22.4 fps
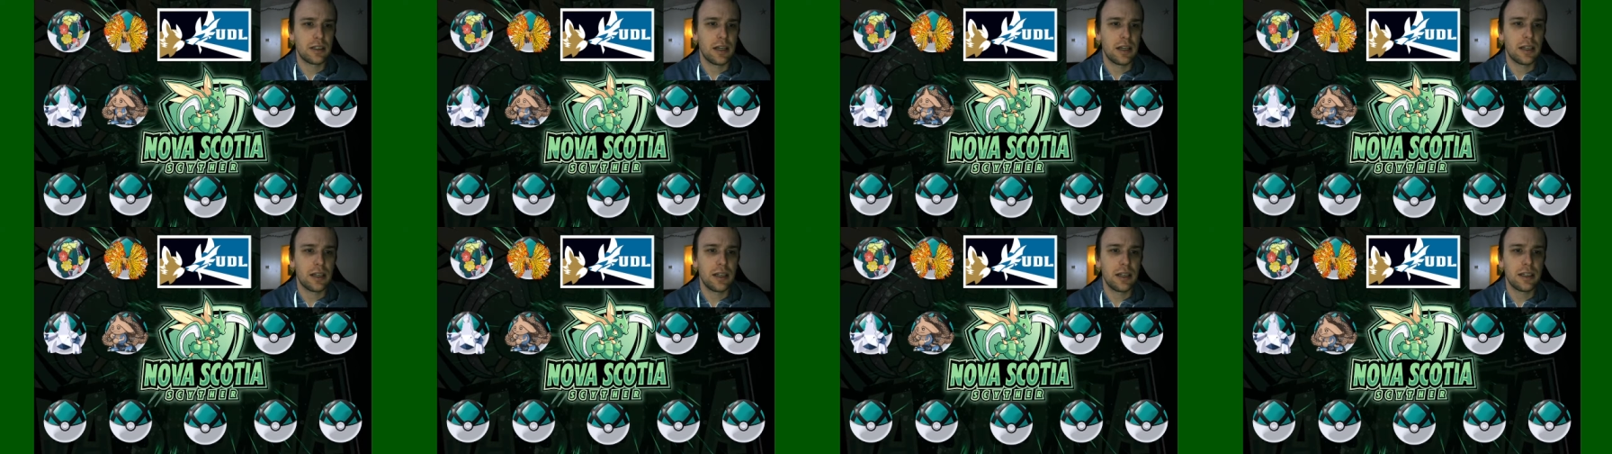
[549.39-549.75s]

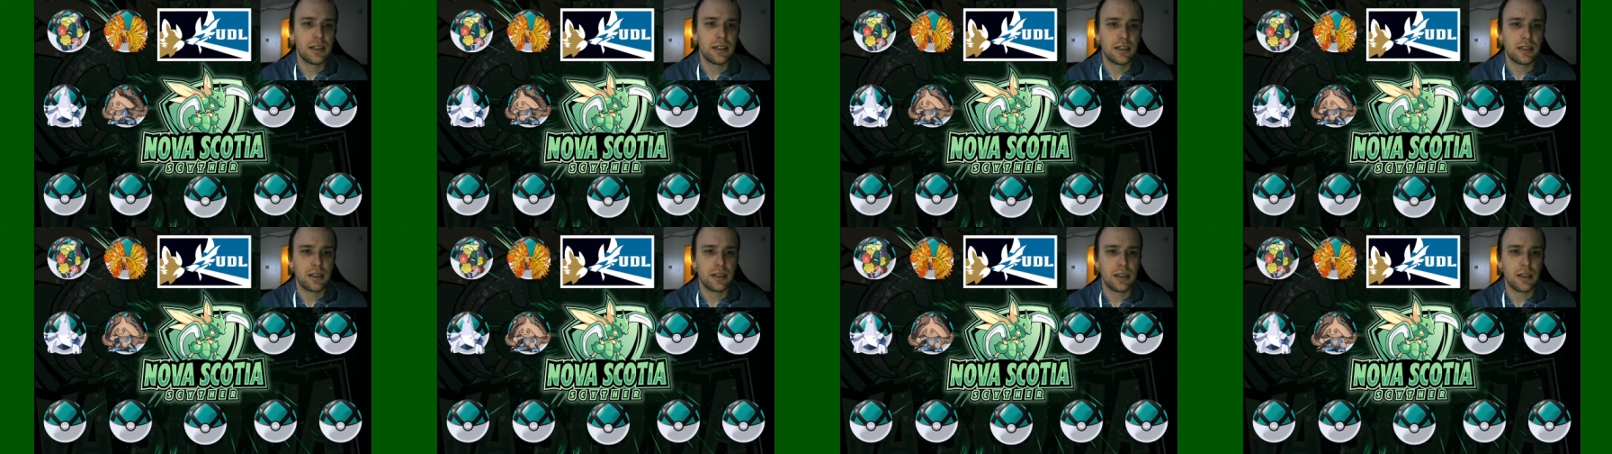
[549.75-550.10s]
I like
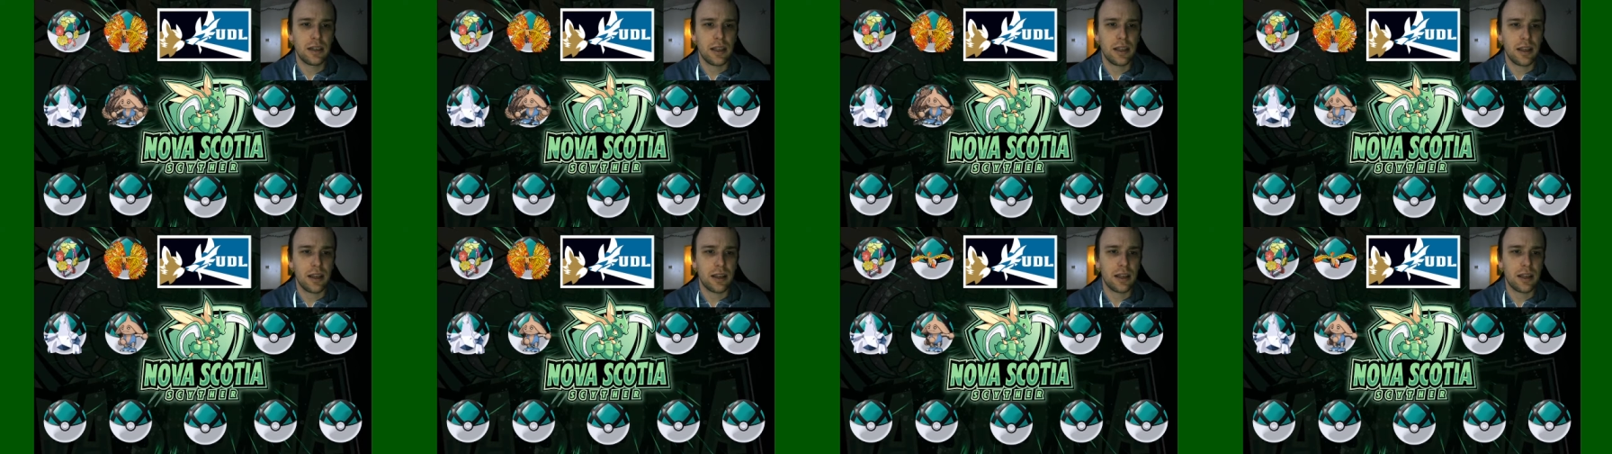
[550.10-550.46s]

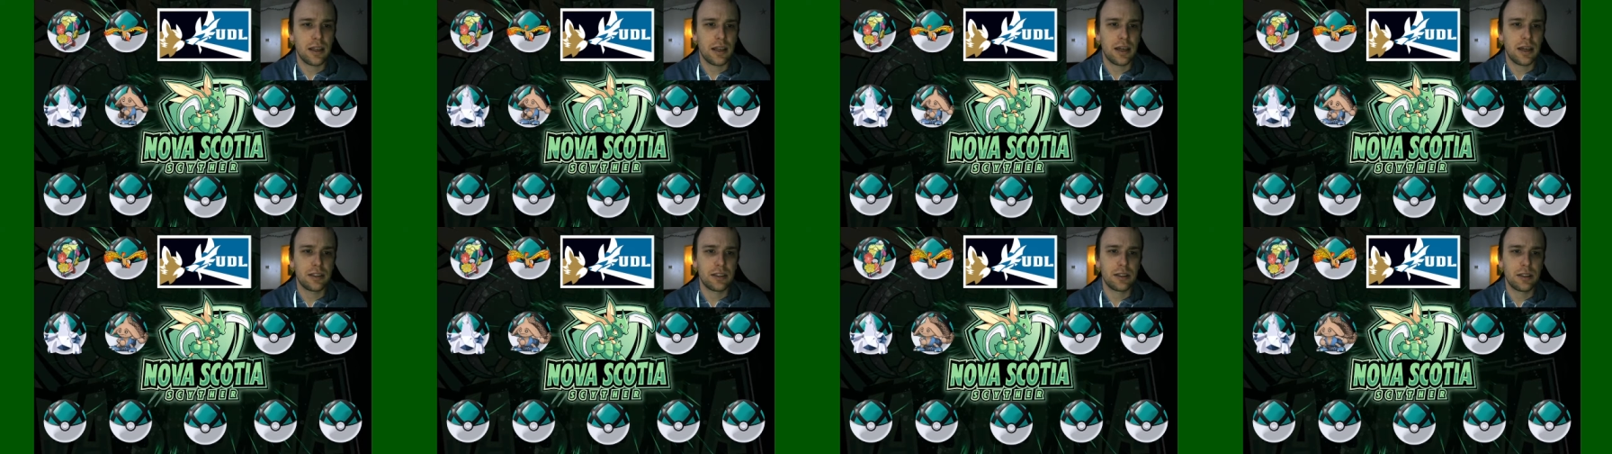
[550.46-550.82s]

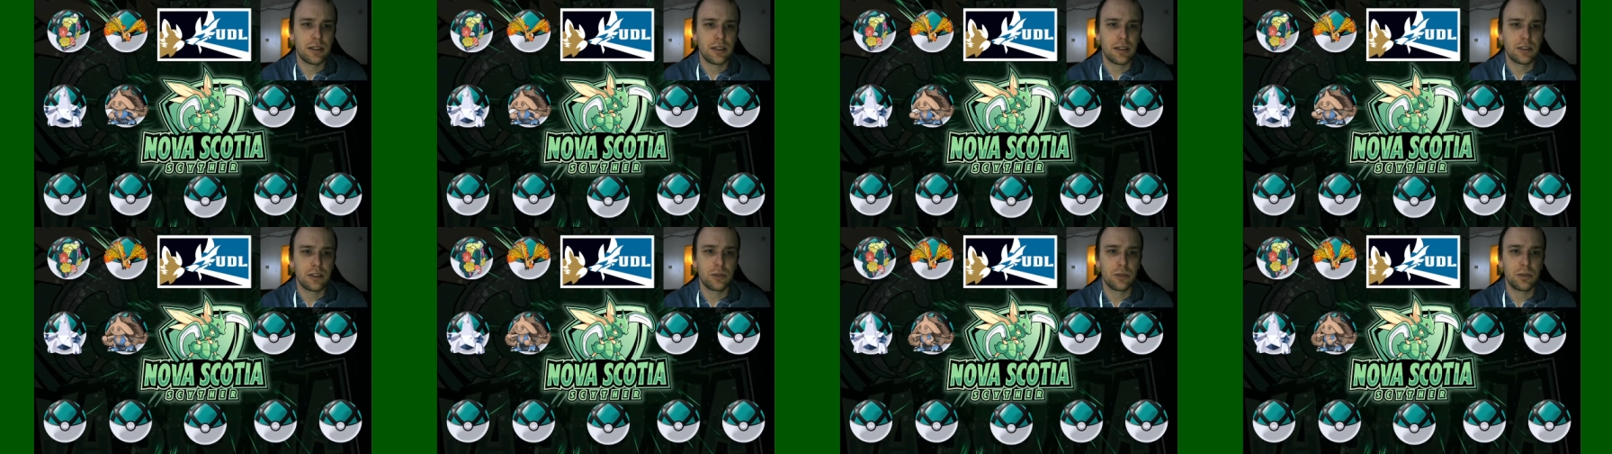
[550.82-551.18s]

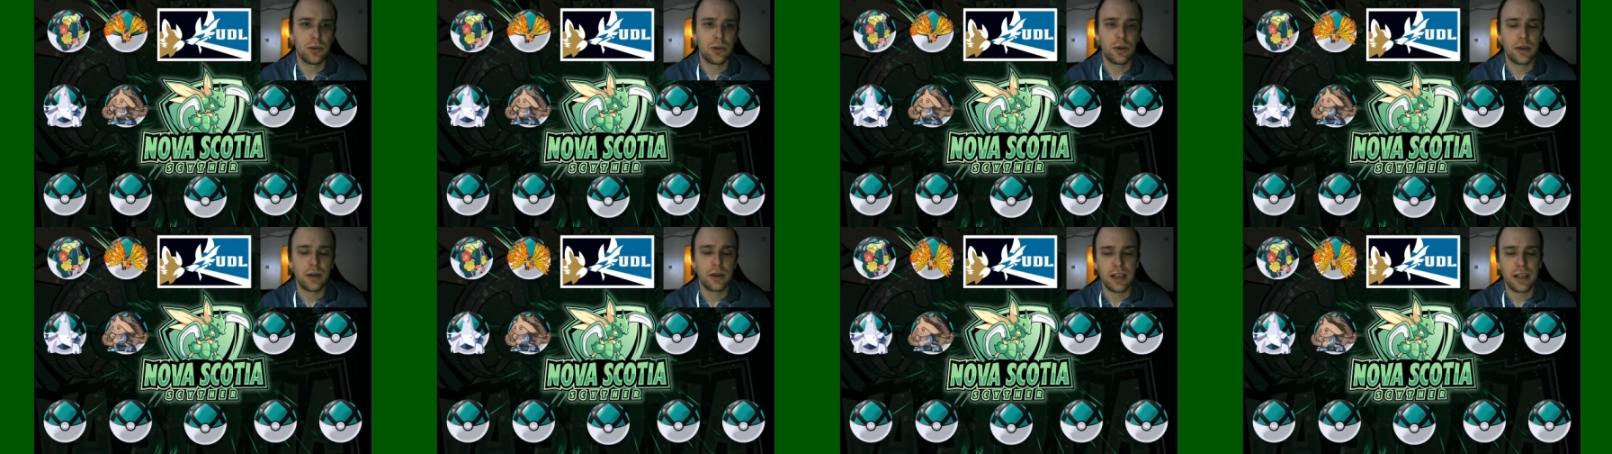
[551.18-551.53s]
the
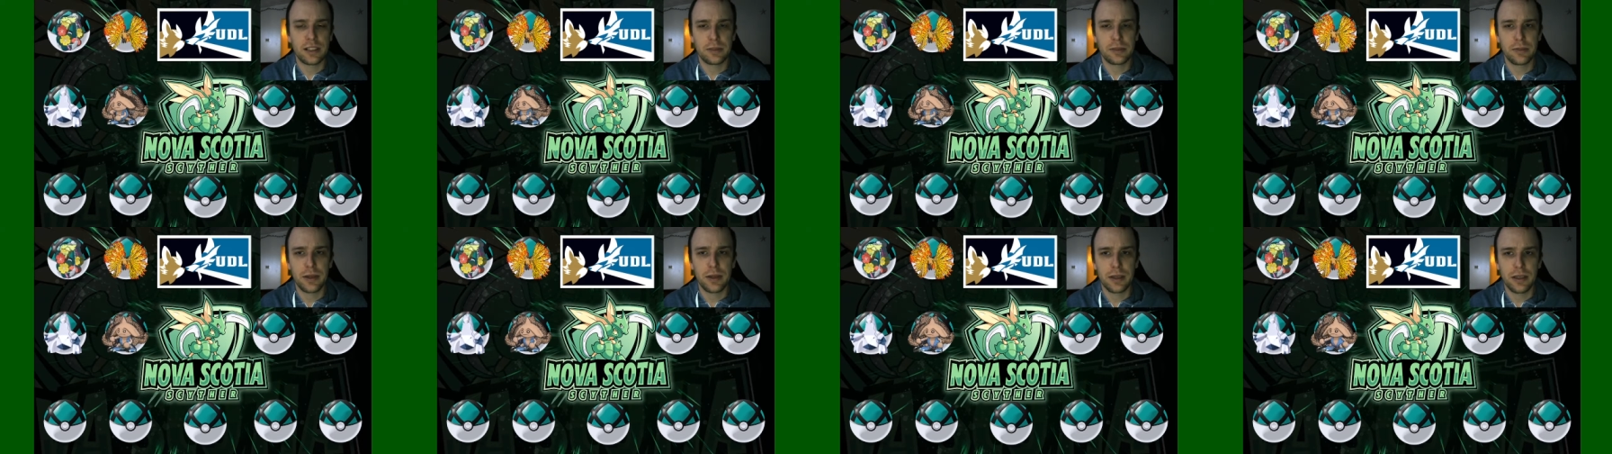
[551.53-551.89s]
support
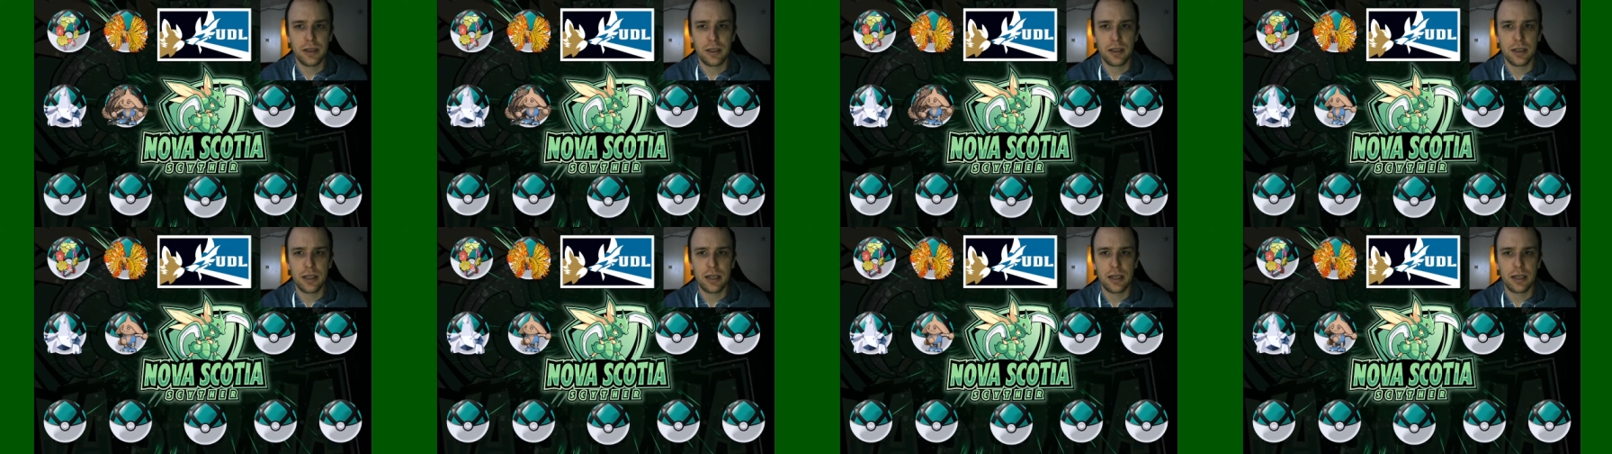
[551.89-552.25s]

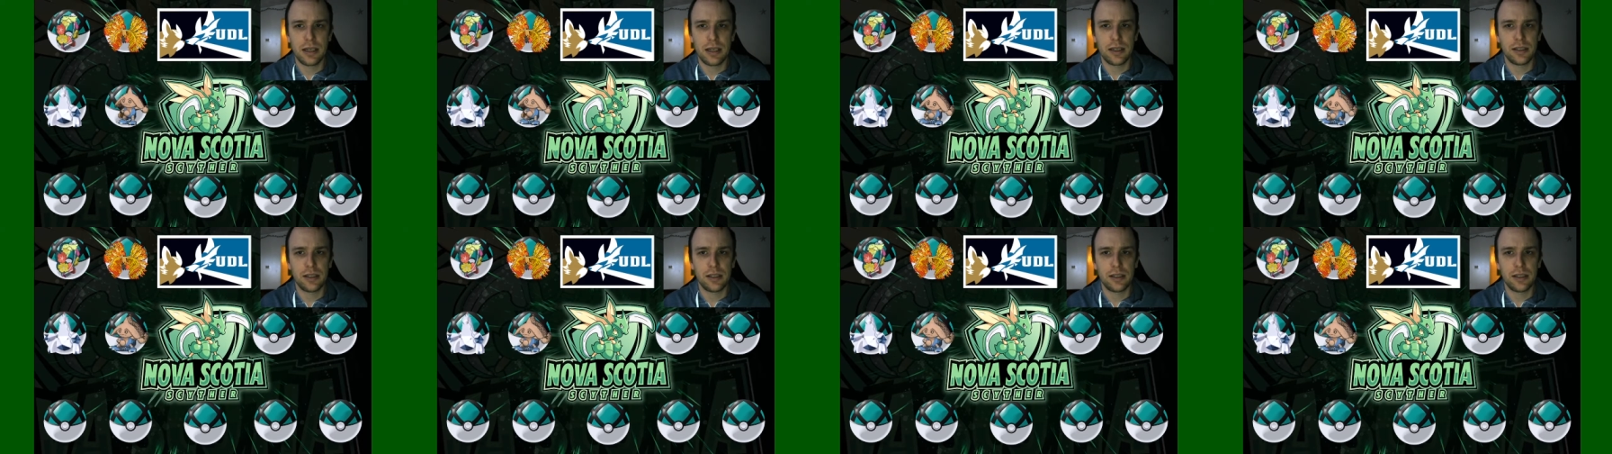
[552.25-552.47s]
aspect that